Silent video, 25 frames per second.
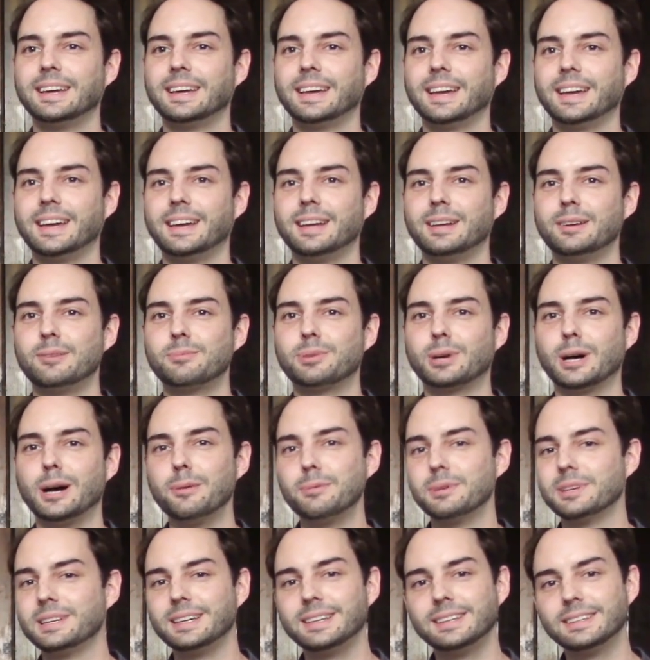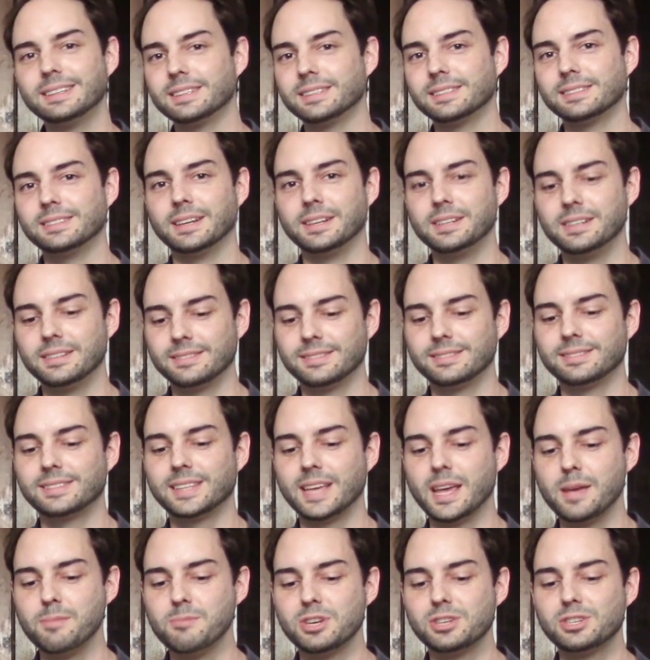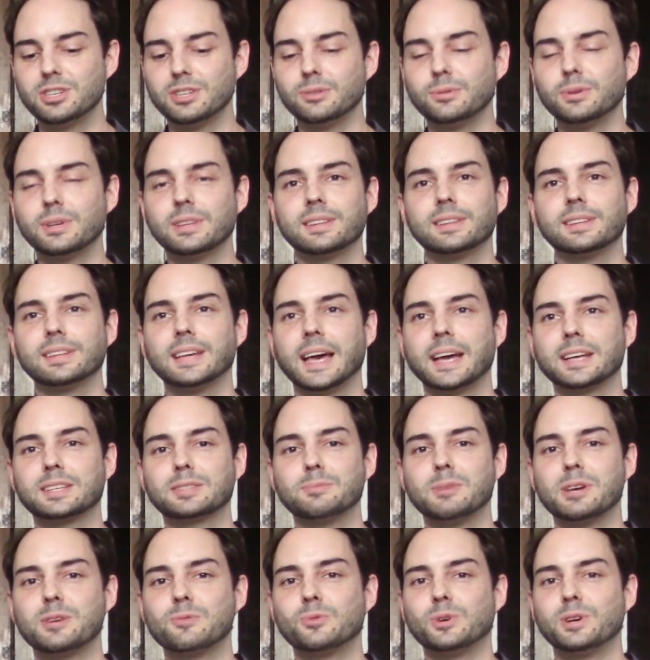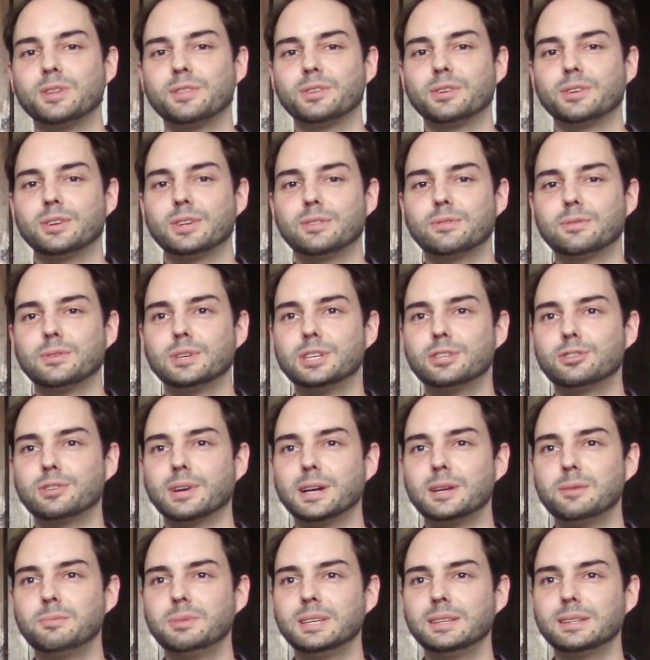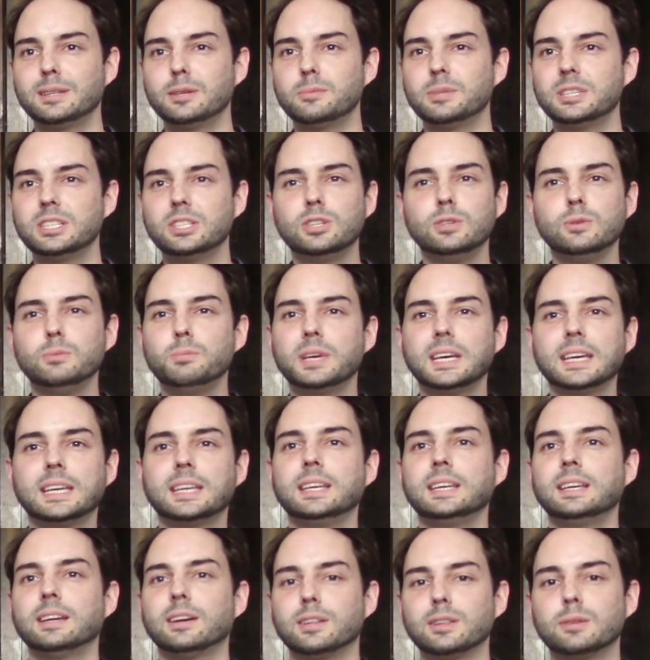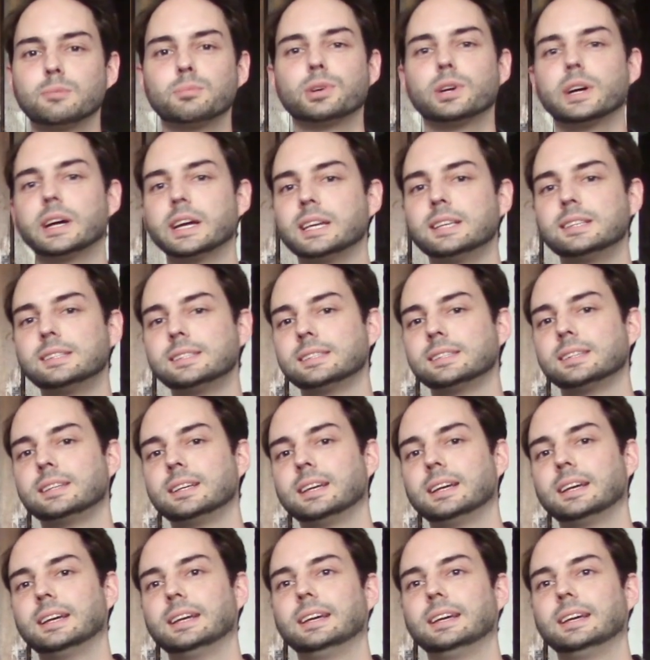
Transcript: And probably a same issue with X-Men 133, trying to be a little bit too picky on the price.